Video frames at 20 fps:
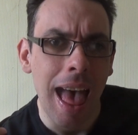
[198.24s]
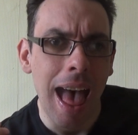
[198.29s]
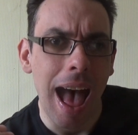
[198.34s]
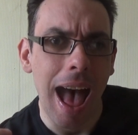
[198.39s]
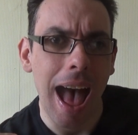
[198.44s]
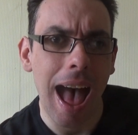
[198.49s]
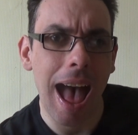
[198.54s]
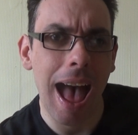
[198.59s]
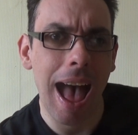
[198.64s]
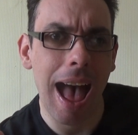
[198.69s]

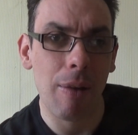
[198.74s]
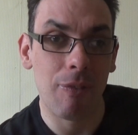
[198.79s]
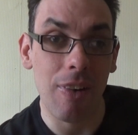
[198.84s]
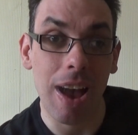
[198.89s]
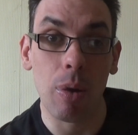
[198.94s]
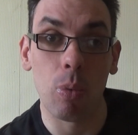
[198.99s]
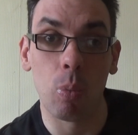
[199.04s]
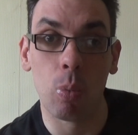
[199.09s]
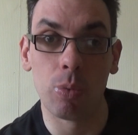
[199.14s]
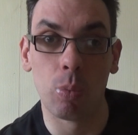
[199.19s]

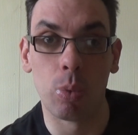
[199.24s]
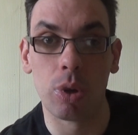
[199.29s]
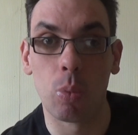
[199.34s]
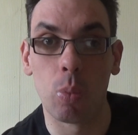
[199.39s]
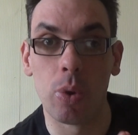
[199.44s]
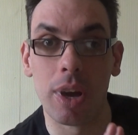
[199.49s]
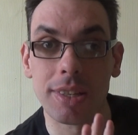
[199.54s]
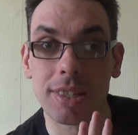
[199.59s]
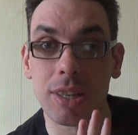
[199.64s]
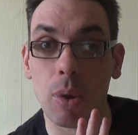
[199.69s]
That wouldn't
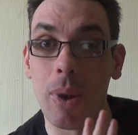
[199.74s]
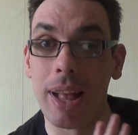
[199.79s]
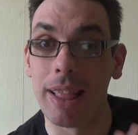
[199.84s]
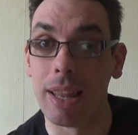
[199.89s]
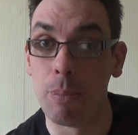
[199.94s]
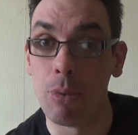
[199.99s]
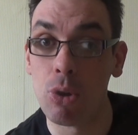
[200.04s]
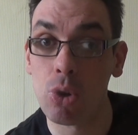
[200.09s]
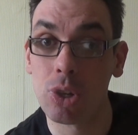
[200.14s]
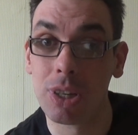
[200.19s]
work so well in
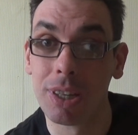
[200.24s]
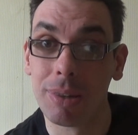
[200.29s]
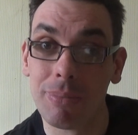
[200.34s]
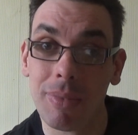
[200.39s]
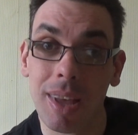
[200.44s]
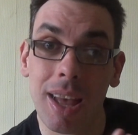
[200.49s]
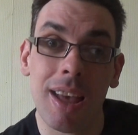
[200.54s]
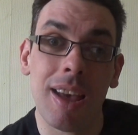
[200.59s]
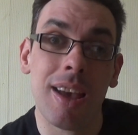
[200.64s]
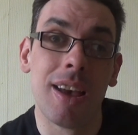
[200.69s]
a book.
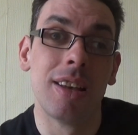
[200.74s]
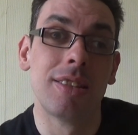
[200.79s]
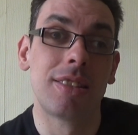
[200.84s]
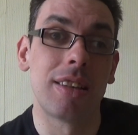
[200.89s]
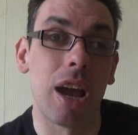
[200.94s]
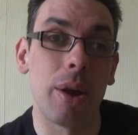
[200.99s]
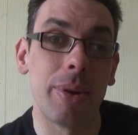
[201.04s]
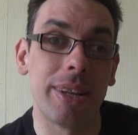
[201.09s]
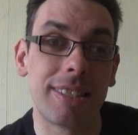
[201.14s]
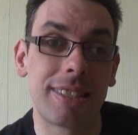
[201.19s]

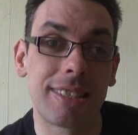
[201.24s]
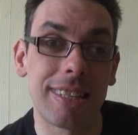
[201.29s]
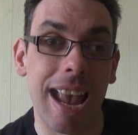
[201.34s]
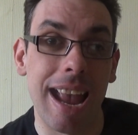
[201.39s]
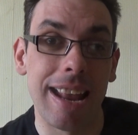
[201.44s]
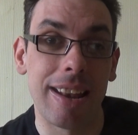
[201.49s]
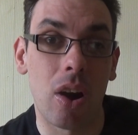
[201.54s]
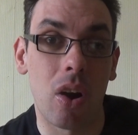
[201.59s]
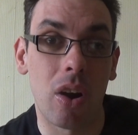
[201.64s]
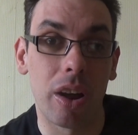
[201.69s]
So
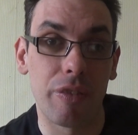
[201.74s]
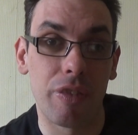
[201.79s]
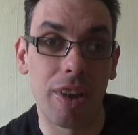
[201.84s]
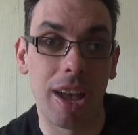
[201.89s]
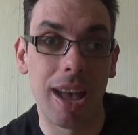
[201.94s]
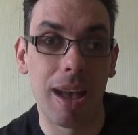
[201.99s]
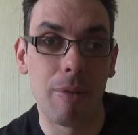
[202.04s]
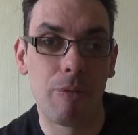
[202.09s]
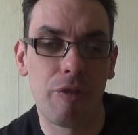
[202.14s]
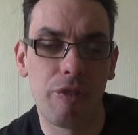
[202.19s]
instead
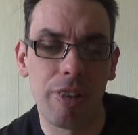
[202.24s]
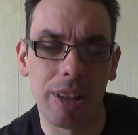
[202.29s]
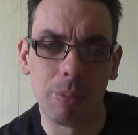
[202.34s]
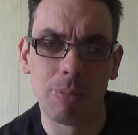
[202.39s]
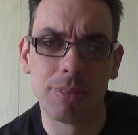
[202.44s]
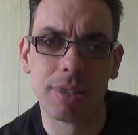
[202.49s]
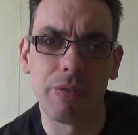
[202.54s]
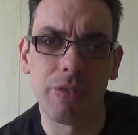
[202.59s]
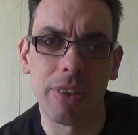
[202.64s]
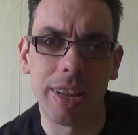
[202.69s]
I've
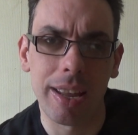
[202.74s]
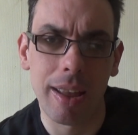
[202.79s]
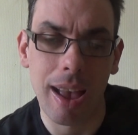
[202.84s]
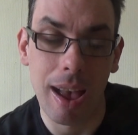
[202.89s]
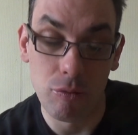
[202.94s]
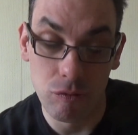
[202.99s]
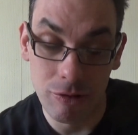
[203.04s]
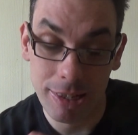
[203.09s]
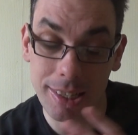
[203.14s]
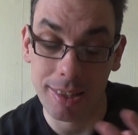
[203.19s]
filmed something,
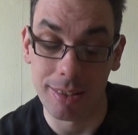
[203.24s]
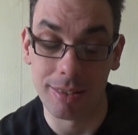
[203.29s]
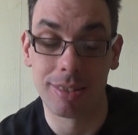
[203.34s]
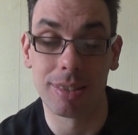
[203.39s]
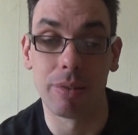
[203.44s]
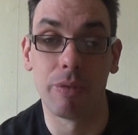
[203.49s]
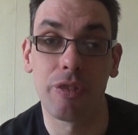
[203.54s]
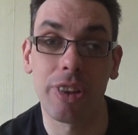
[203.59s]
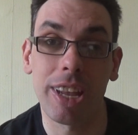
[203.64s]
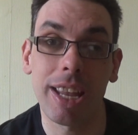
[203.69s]
written
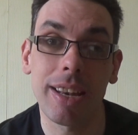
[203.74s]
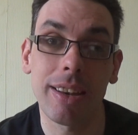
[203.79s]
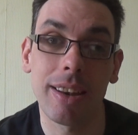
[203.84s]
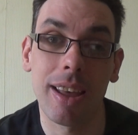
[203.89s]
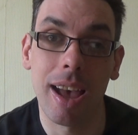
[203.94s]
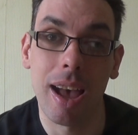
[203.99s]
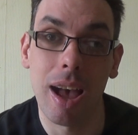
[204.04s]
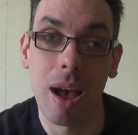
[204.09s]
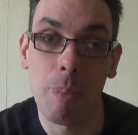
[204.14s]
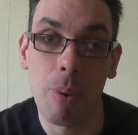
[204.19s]
something
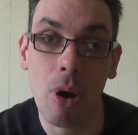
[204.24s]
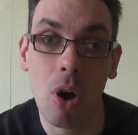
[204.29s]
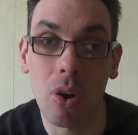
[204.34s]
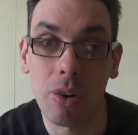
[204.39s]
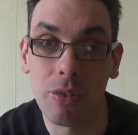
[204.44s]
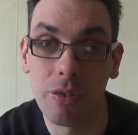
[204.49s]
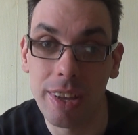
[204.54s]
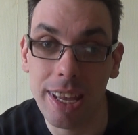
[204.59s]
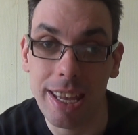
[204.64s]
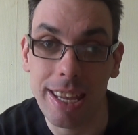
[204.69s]

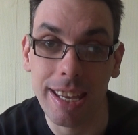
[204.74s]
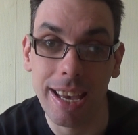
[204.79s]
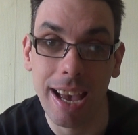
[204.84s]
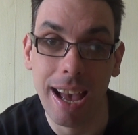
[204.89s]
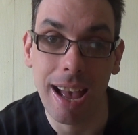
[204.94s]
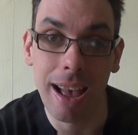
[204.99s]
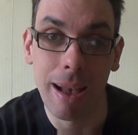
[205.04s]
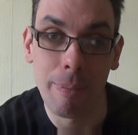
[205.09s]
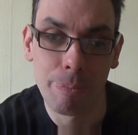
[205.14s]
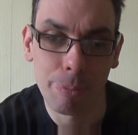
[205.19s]
on
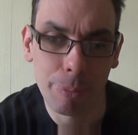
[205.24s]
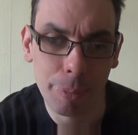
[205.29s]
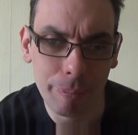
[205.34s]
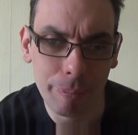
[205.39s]
the